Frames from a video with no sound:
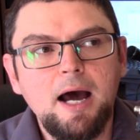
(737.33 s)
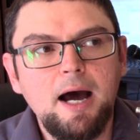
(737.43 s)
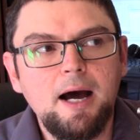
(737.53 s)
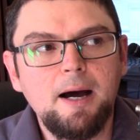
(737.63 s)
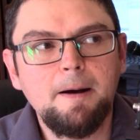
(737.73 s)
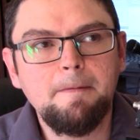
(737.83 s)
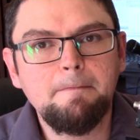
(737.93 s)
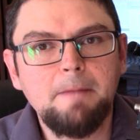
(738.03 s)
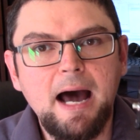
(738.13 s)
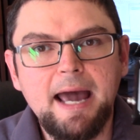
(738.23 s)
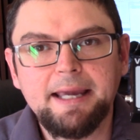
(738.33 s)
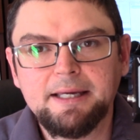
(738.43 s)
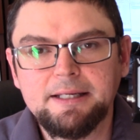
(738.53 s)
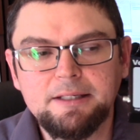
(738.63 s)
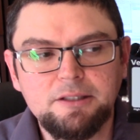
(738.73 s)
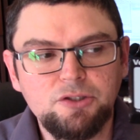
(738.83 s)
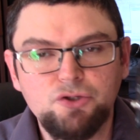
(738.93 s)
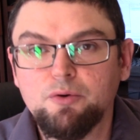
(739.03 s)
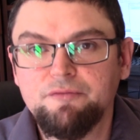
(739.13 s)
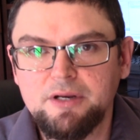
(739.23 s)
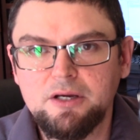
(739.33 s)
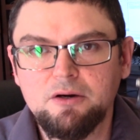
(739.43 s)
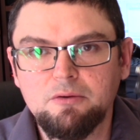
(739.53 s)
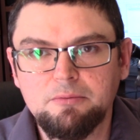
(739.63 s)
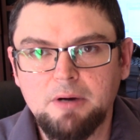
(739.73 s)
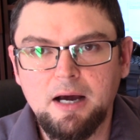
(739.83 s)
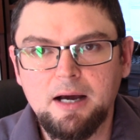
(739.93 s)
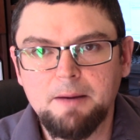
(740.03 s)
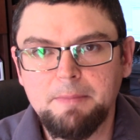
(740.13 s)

um, I can do a video uh,